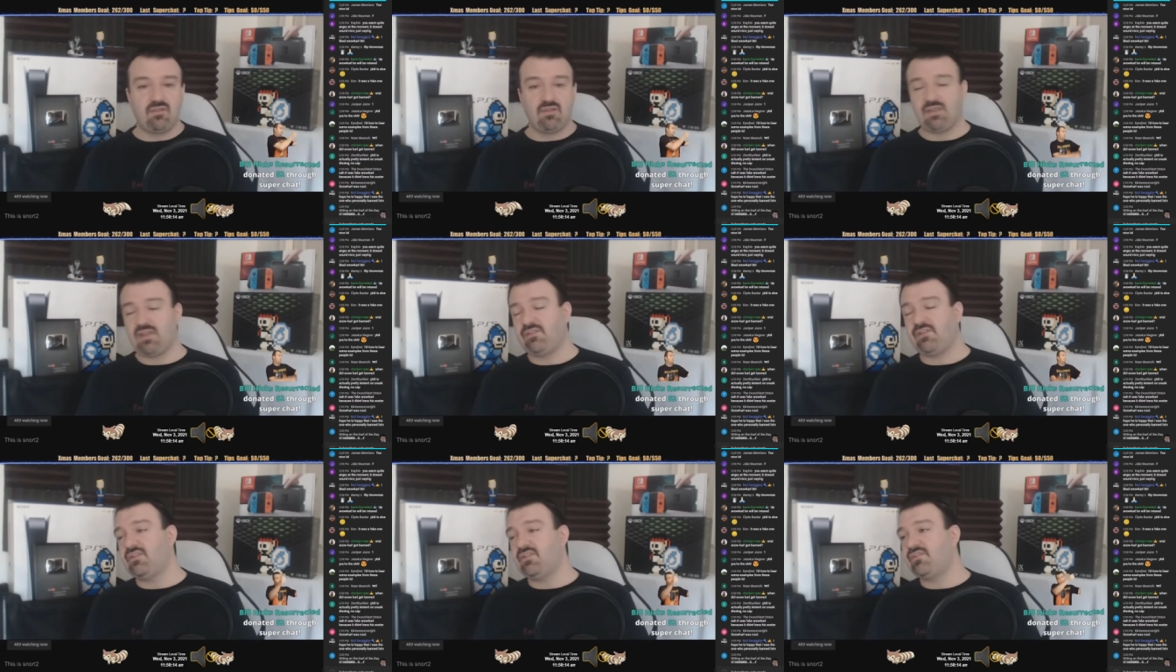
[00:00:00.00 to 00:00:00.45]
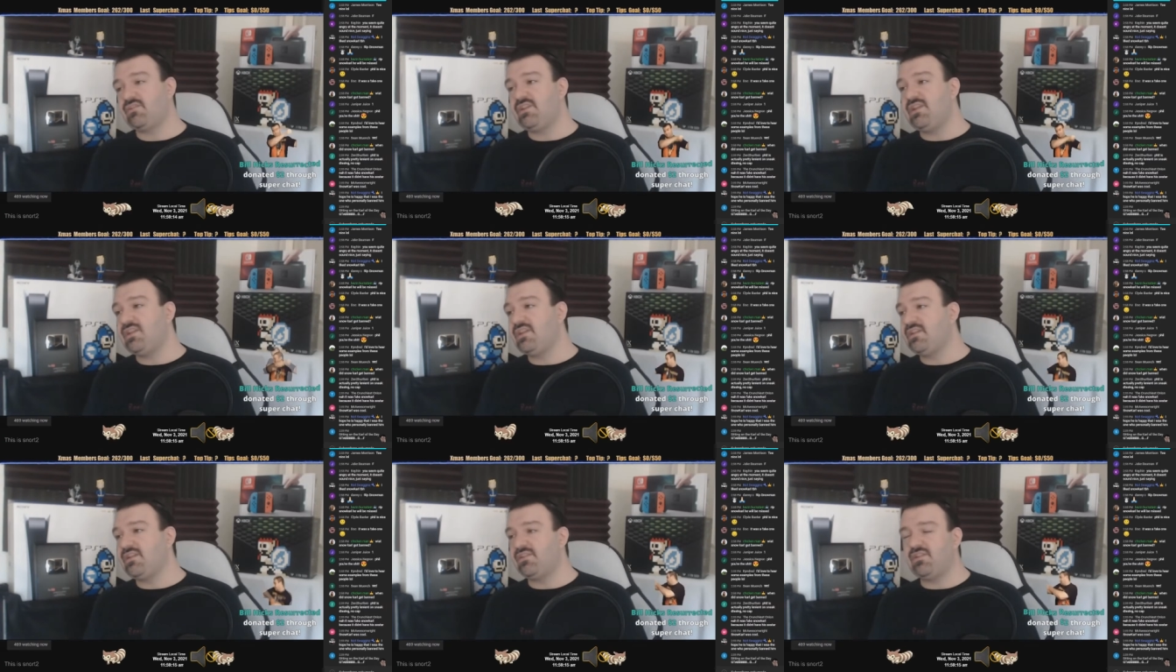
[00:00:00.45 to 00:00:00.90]
like I said, the
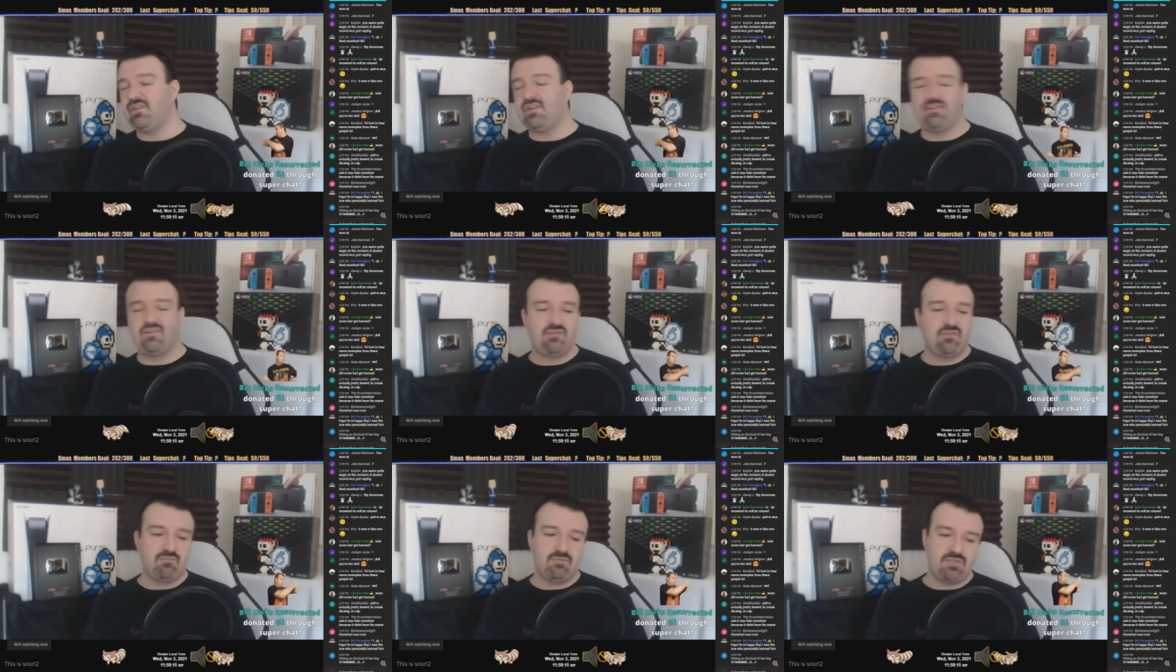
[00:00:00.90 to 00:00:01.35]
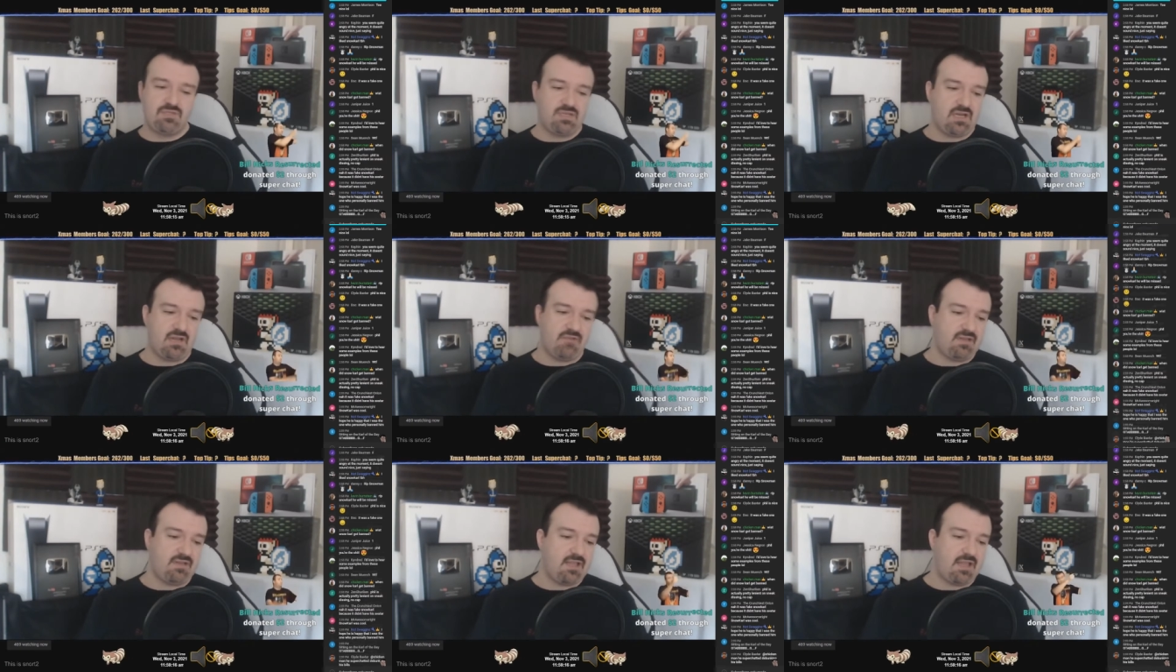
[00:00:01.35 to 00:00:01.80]
sneak dissing and the stupid
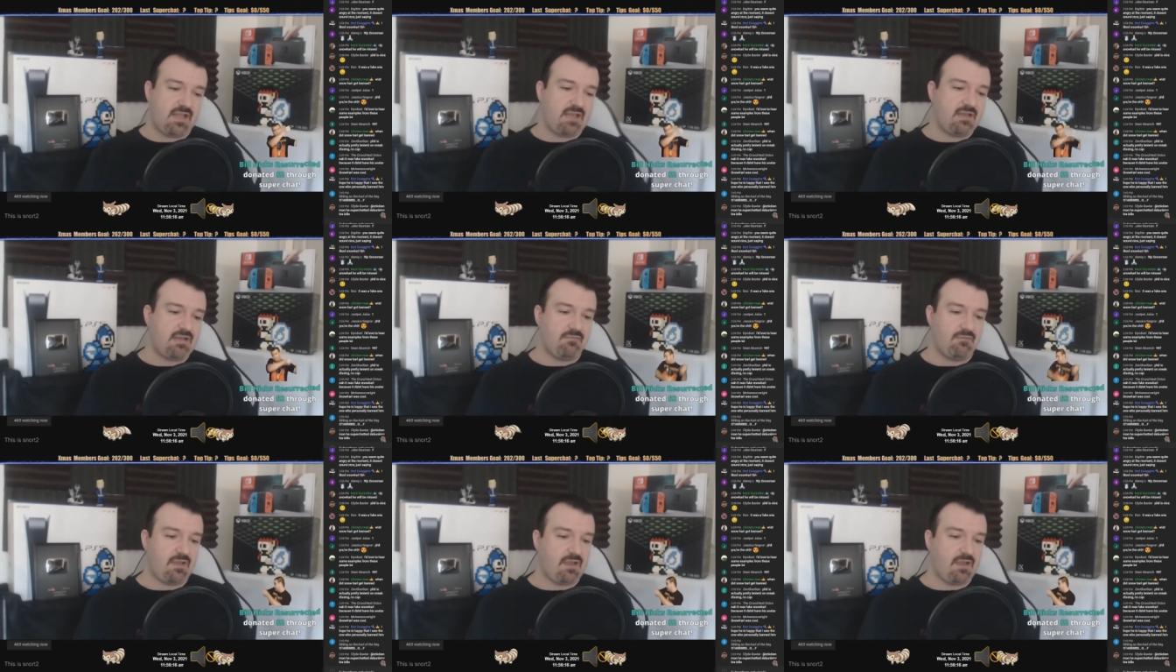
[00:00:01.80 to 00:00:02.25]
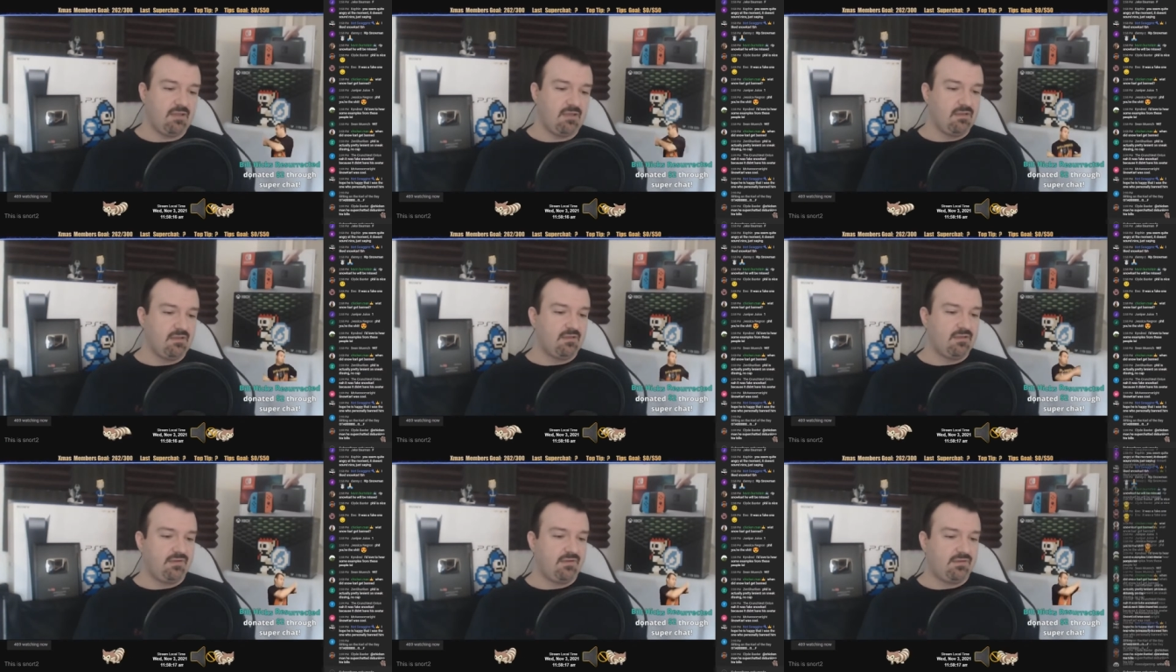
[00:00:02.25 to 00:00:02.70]
shit every day anyway.
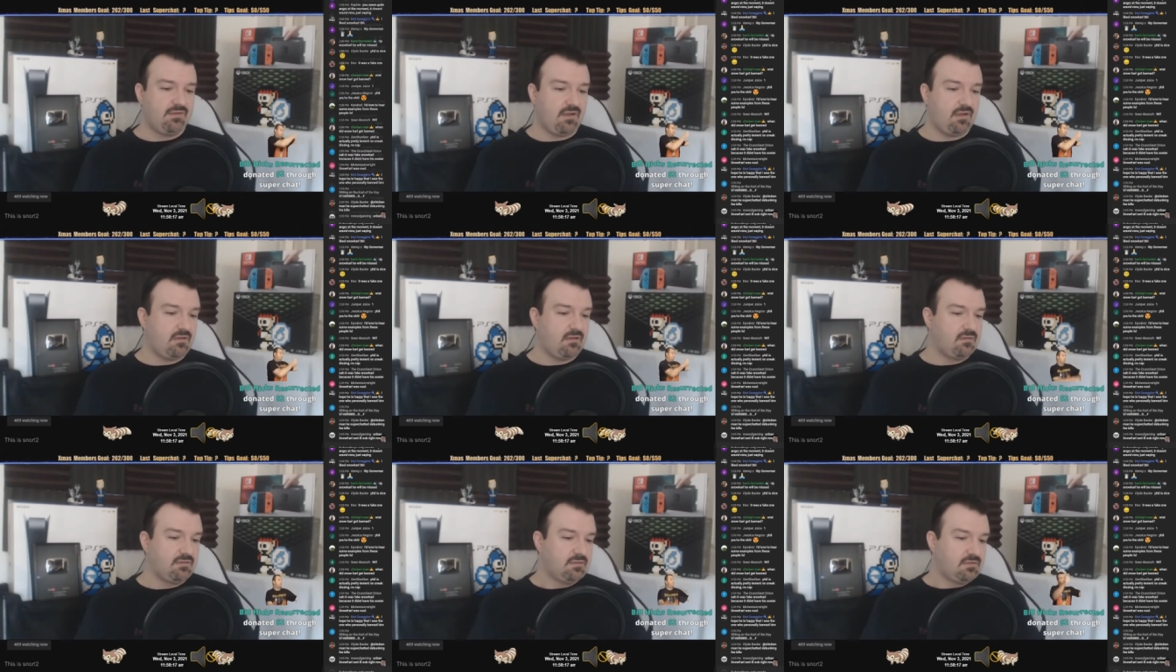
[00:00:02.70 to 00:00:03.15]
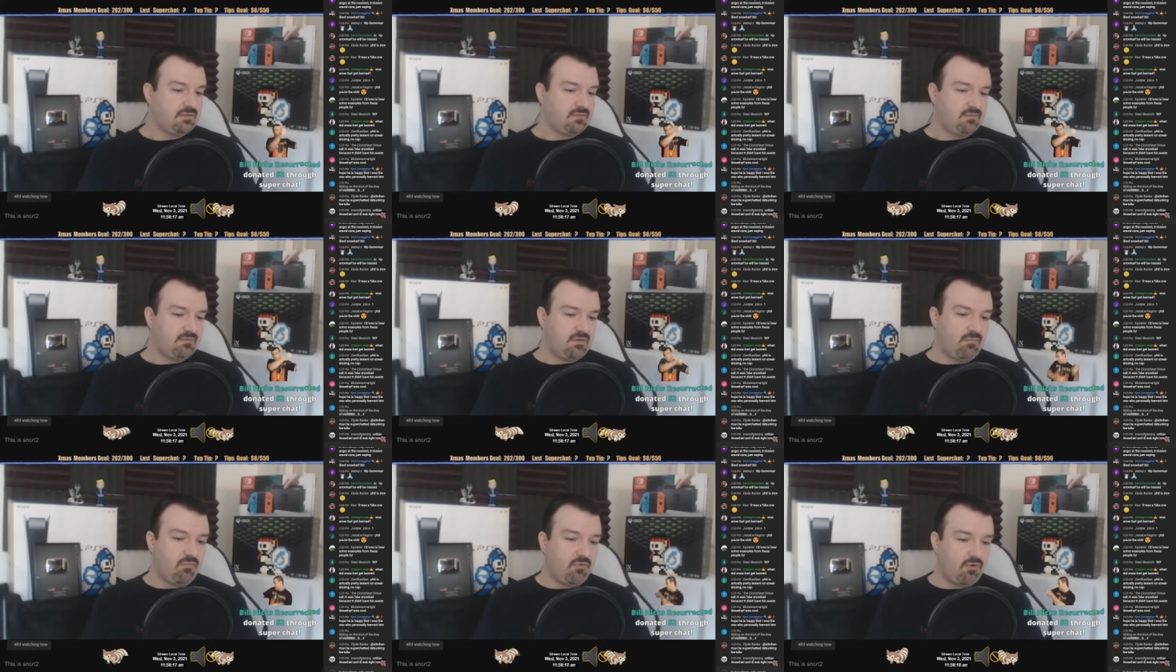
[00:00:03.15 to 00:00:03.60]
So,
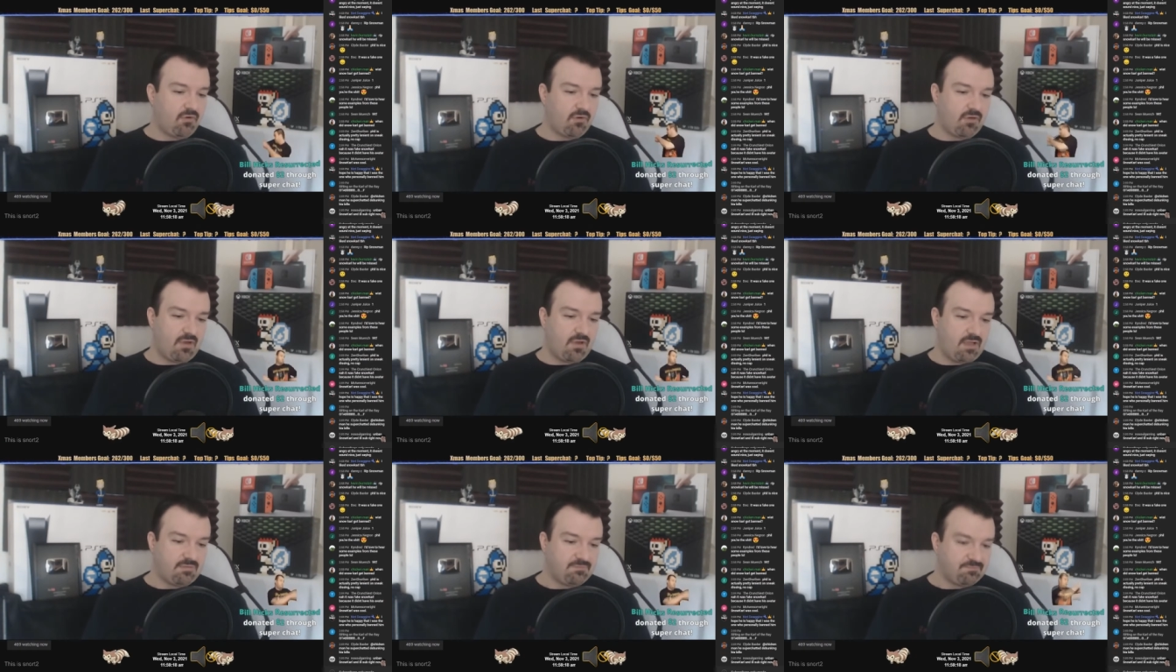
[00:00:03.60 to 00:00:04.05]
what a moron.